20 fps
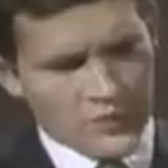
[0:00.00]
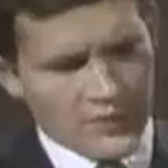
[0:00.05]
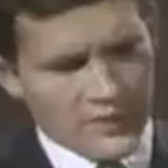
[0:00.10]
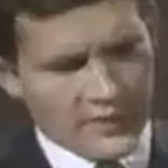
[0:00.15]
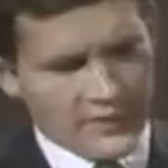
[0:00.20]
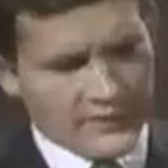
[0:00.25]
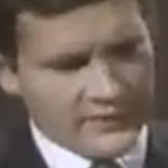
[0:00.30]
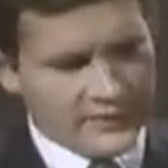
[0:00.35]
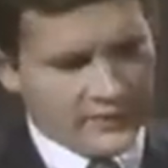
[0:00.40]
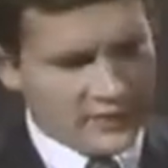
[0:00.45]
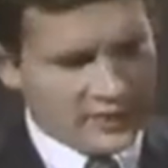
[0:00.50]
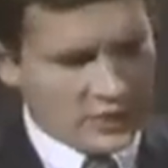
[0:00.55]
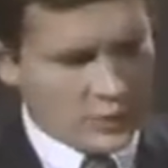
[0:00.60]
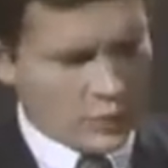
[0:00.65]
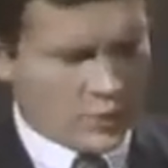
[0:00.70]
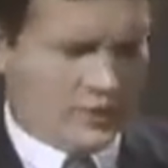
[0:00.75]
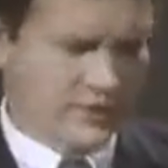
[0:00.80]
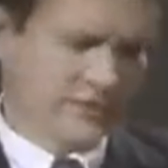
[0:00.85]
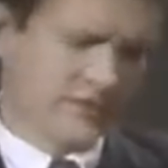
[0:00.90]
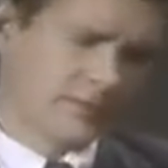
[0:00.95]
they see
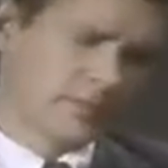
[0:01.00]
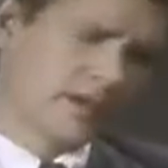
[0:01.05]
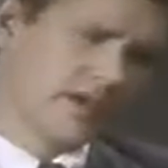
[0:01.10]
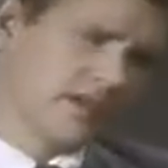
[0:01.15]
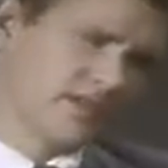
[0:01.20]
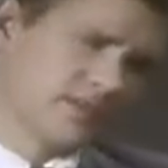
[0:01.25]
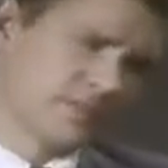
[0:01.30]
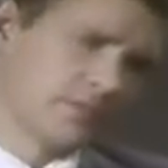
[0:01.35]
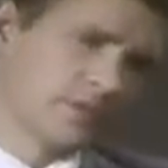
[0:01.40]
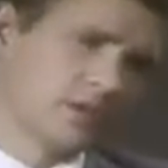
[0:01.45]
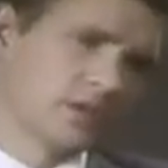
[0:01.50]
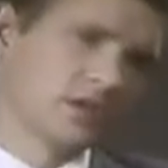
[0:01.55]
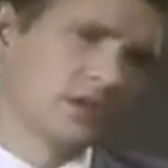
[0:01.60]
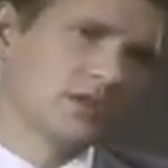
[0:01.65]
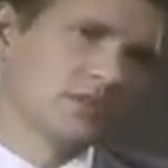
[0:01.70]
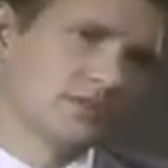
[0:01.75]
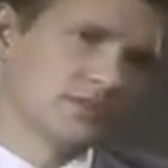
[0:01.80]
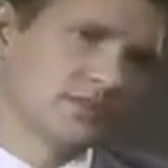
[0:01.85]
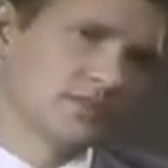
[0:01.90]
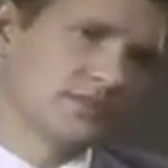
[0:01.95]
once Mass
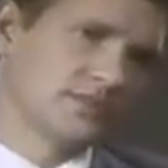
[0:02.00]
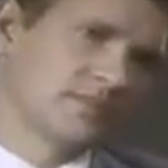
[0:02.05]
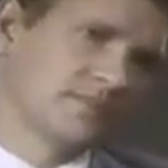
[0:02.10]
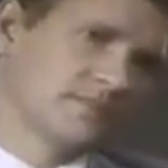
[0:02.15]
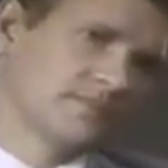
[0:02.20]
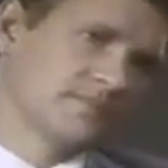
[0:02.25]
begins?